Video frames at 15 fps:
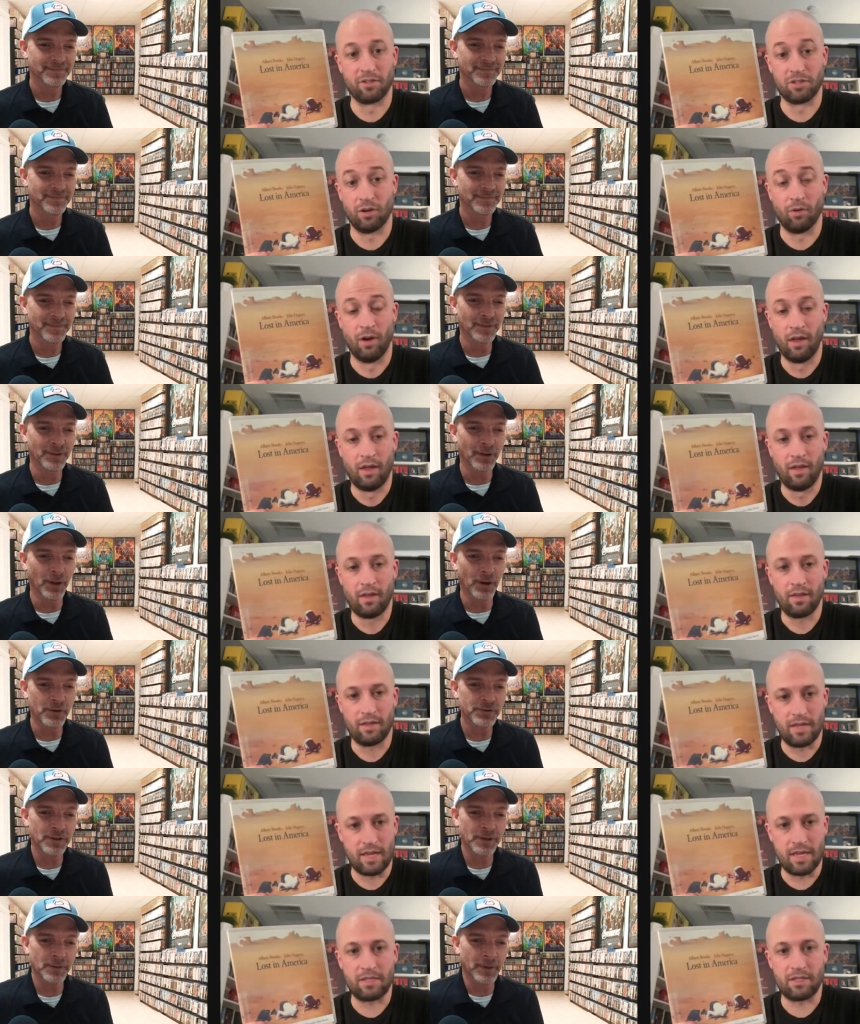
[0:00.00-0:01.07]
Speaker 1: So Lost
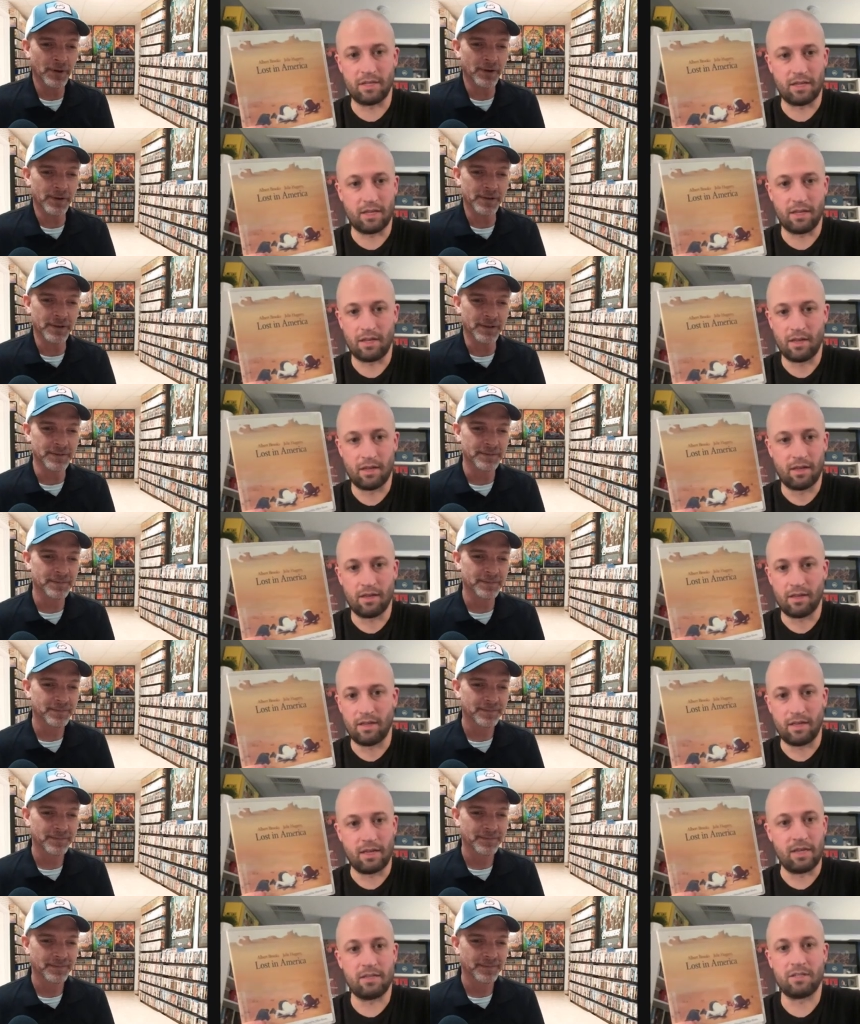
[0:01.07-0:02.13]
in America.
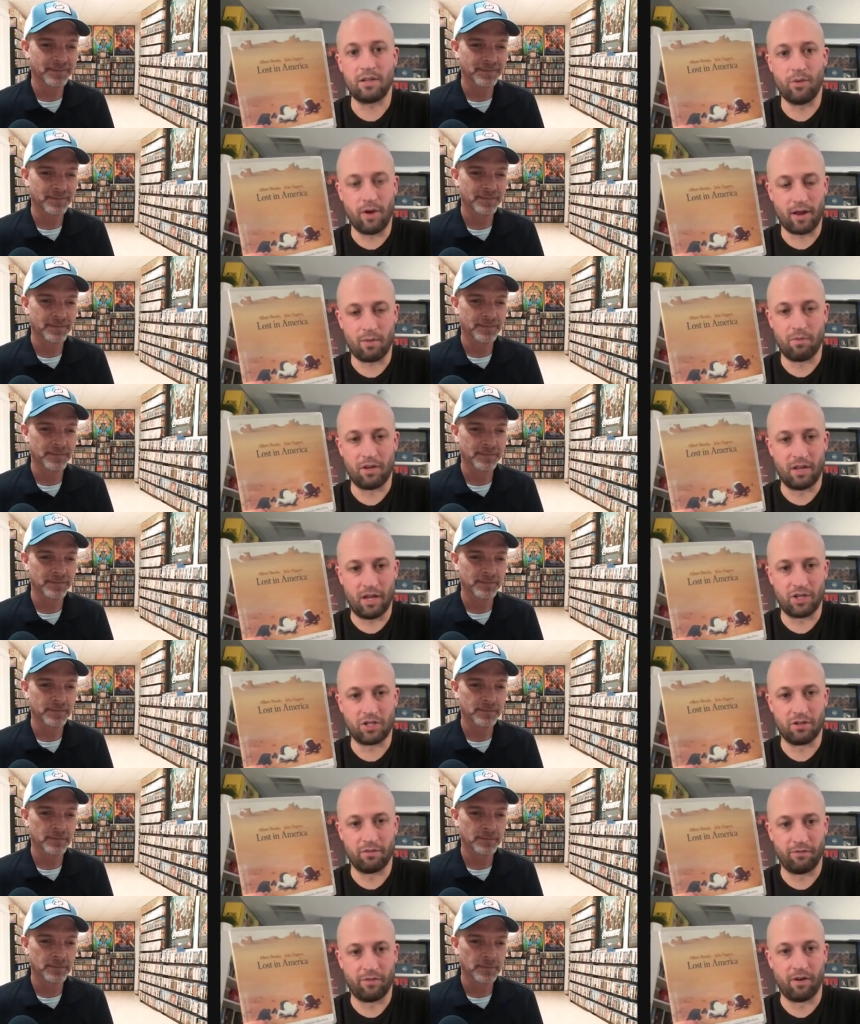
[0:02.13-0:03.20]
Easy
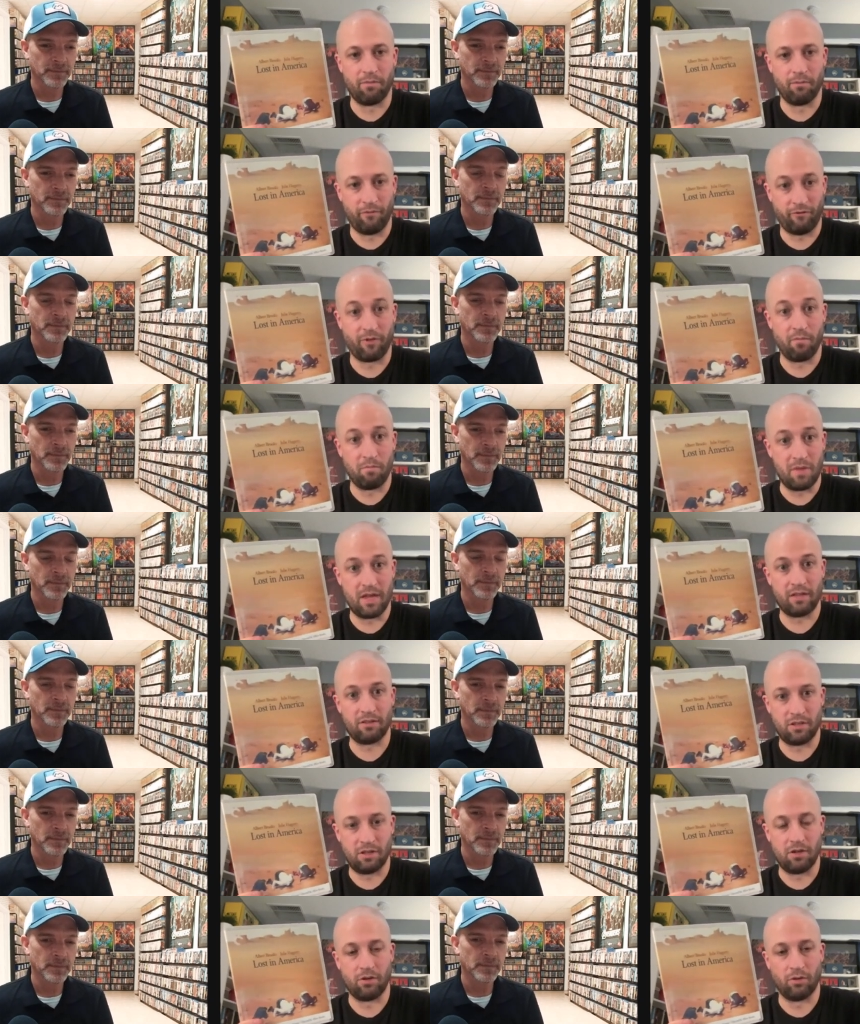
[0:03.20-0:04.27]
recommendation from, from me to
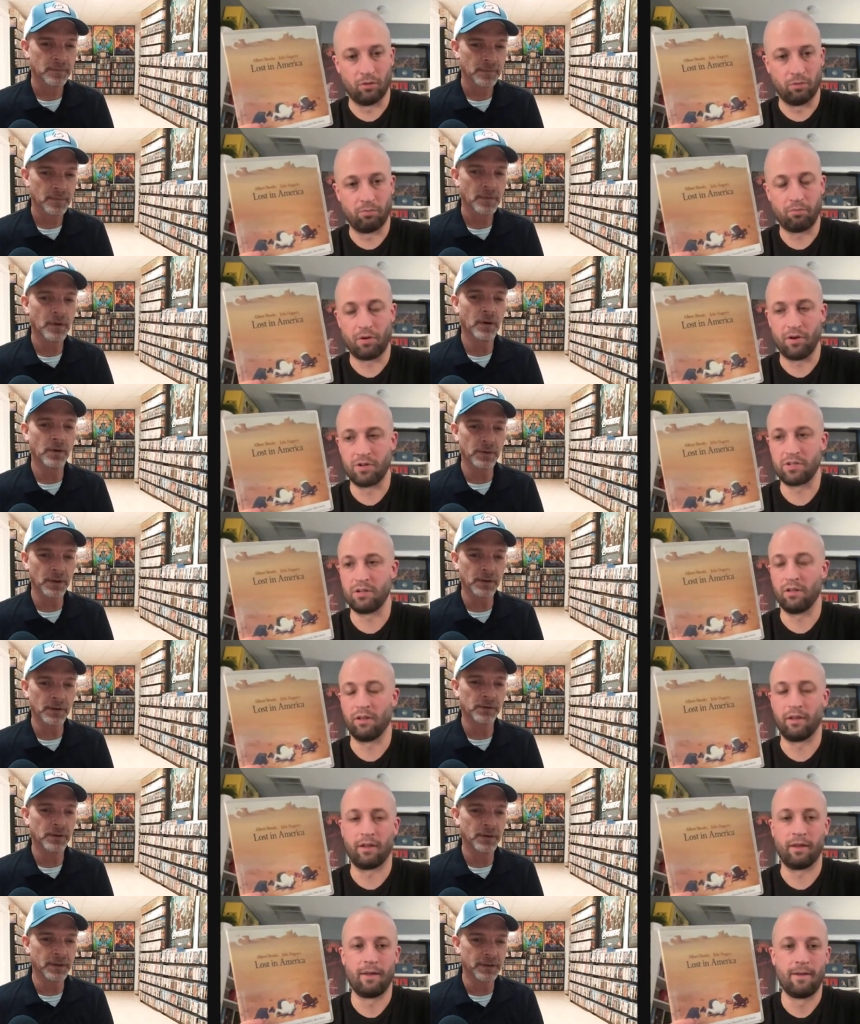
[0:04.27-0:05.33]
you
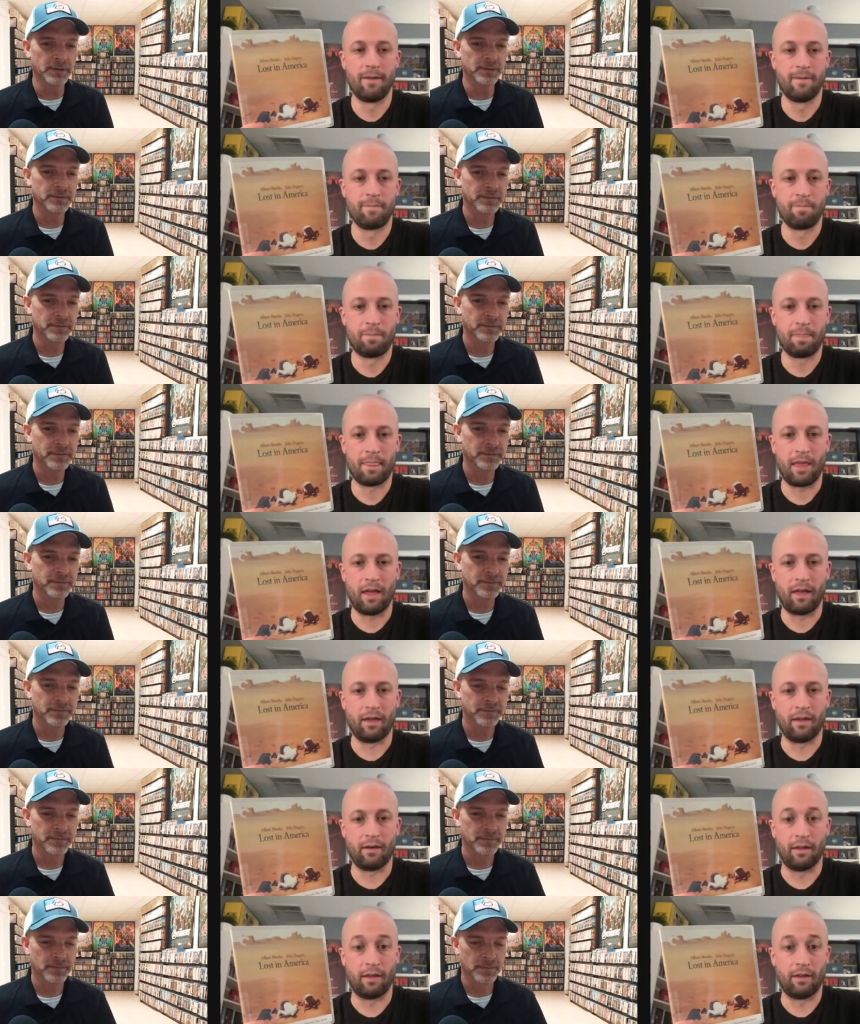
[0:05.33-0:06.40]
personally. Okay,
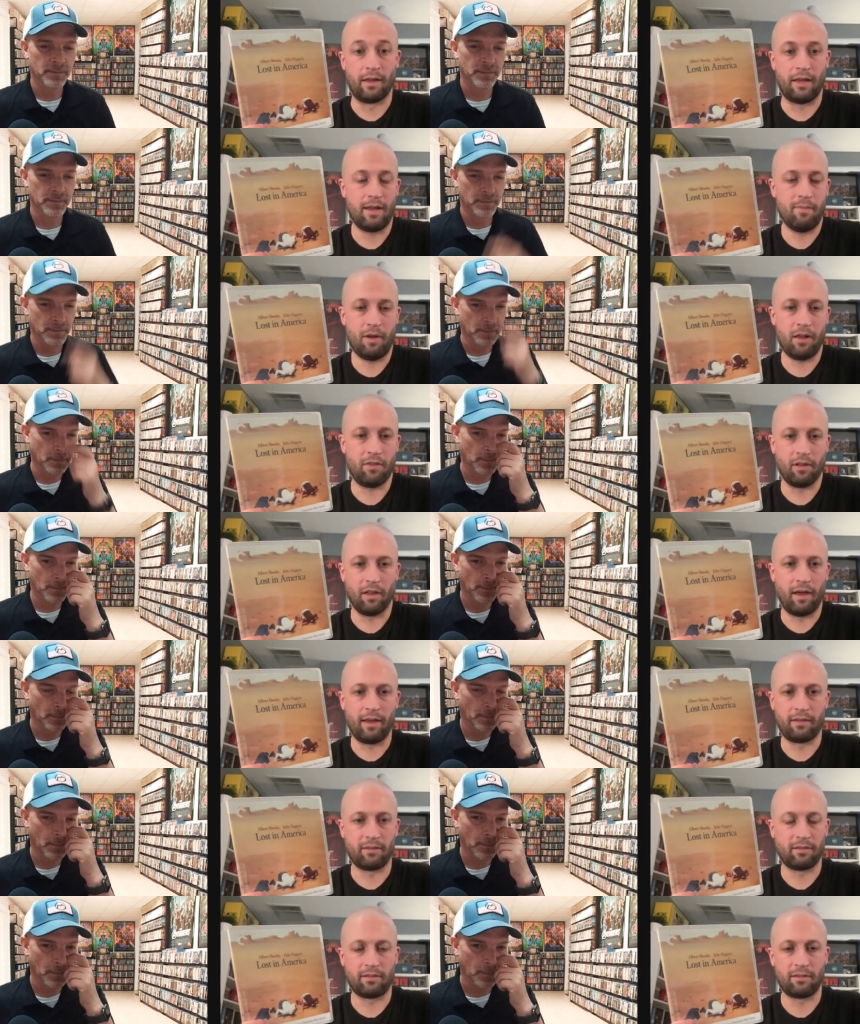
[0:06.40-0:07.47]
and and anybody that
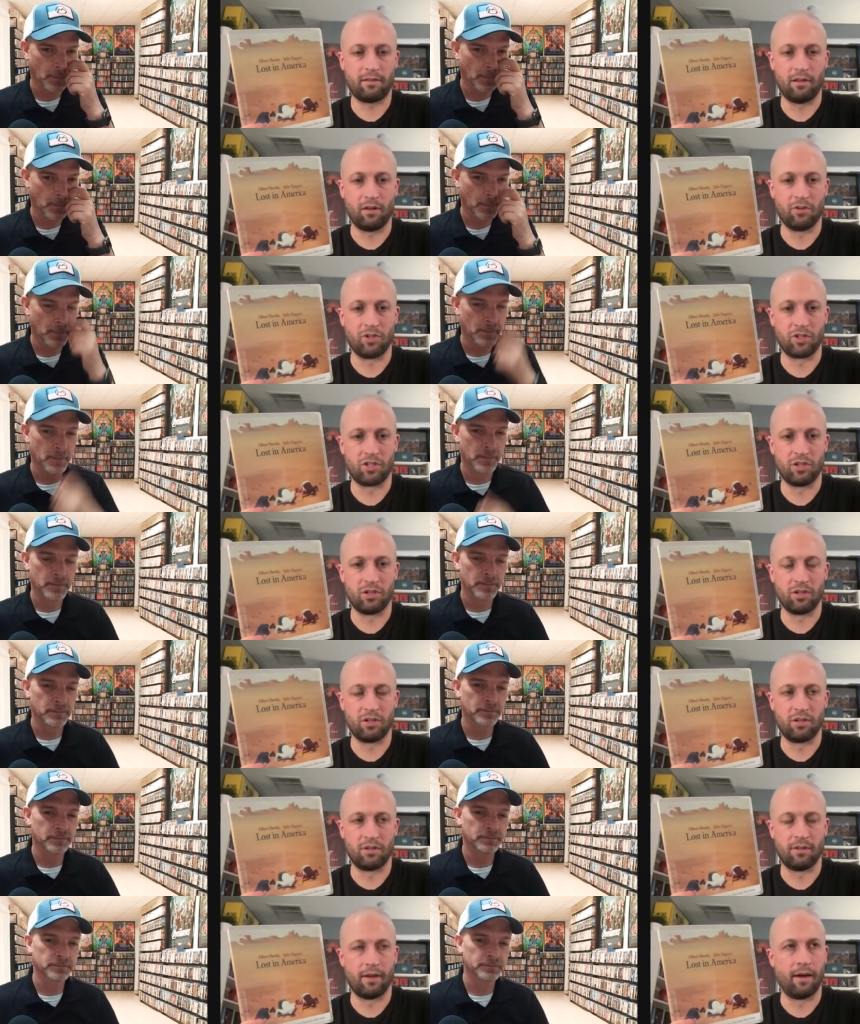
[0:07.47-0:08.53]
likes, you know, just
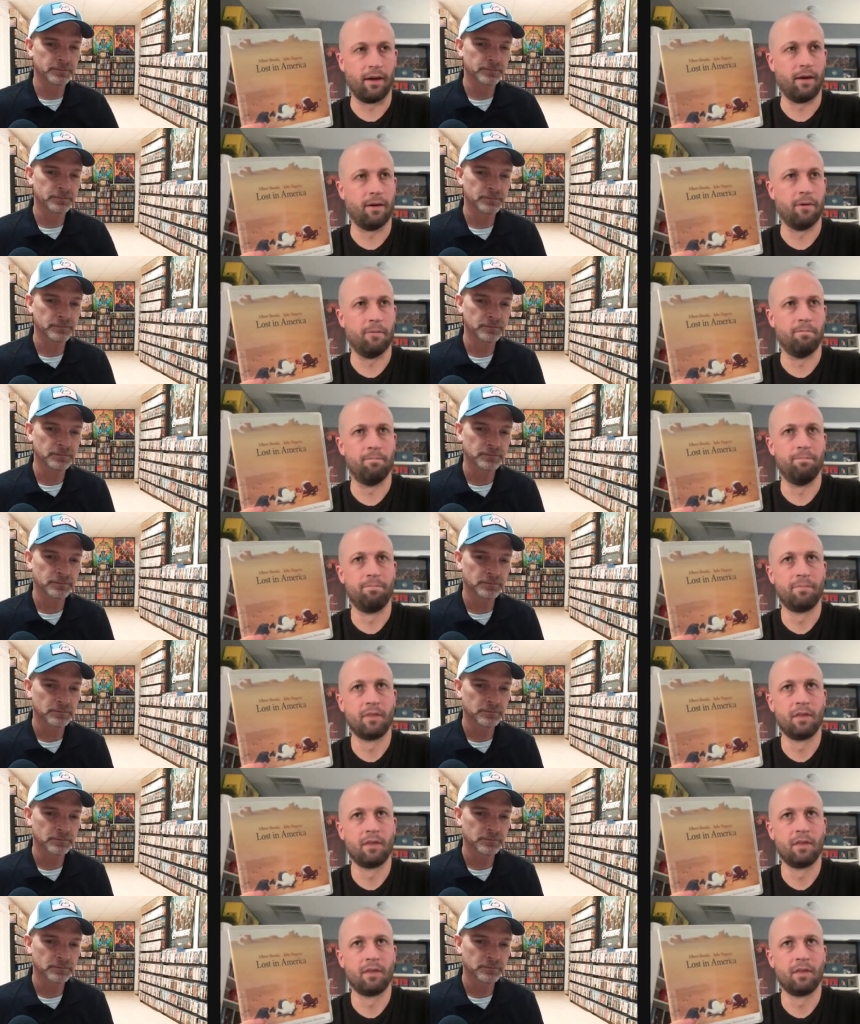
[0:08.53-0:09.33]
good, um,